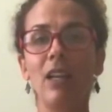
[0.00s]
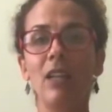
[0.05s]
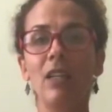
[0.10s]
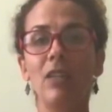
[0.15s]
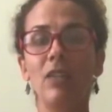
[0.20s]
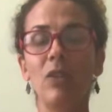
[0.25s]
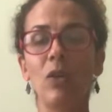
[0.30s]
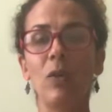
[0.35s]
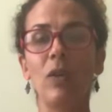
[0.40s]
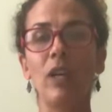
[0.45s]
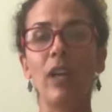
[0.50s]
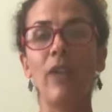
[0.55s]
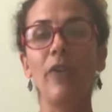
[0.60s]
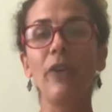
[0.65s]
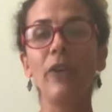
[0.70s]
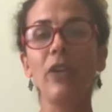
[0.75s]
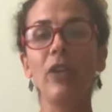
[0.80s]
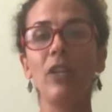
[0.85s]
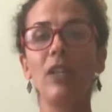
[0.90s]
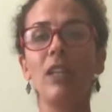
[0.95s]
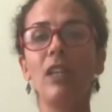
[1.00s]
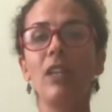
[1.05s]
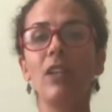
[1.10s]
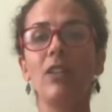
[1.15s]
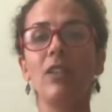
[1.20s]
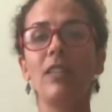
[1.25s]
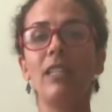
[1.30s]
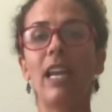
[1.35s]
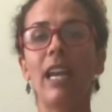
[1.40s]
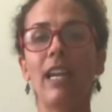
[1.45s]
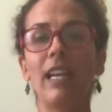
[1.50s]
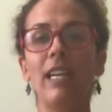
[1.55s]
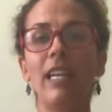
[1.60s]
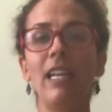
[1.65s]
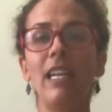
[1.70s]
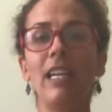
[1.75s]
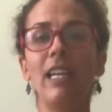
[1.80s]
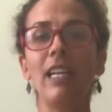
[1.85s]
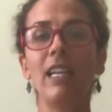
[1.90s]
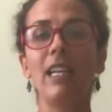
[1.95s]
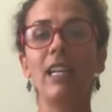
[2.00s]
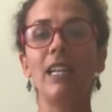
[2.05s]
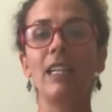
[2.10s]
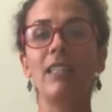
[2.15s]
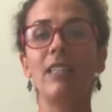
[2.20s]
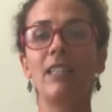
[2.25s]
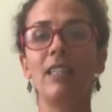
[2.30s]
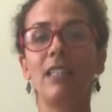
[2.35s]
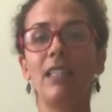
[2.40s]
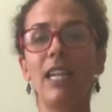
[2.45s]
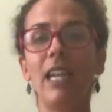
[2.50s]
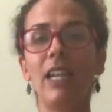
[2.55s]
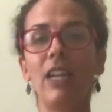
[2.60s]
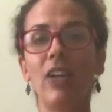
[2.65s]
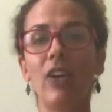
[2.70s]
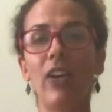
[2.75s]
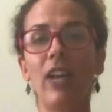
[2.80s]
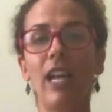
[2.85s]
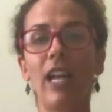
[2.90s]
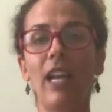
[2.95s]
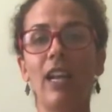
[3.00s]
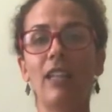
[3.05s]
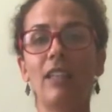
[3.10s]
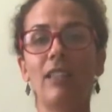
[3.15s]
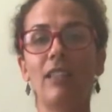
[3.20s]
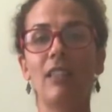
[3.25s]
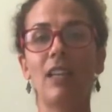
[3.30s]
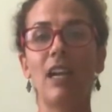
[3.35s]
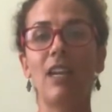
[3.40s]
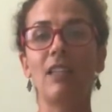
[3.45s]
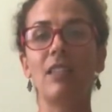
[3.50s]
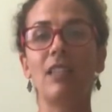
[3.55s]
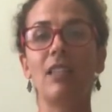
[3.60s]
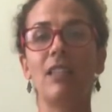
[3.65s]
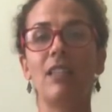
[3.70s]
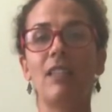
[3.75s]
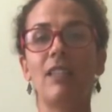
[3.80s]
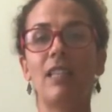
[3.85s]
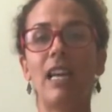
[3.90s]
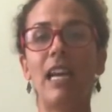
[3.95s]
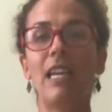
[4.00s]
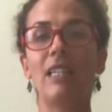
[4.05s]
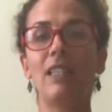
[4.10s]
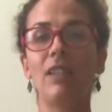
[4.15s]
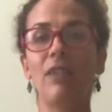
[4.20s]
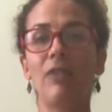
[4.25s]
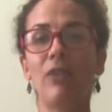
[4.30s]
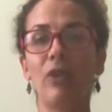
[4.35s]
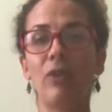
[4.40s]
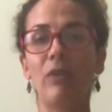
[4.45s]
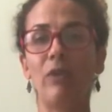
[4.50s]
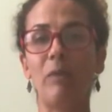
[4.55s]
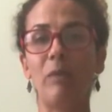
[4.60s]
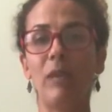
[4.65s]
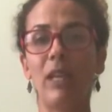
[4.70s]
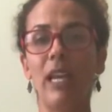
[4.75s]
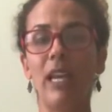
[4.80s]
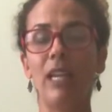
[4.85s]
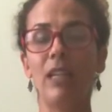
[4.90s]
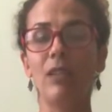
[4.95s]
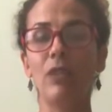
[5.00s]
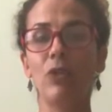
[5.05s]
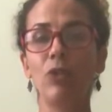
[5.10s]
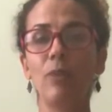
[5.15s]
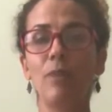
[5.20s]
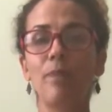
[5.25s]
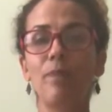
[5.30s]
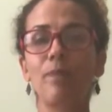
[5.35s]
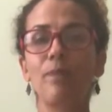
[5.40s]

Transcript: So another good little technique is to take your hands onto the sides of your rib cage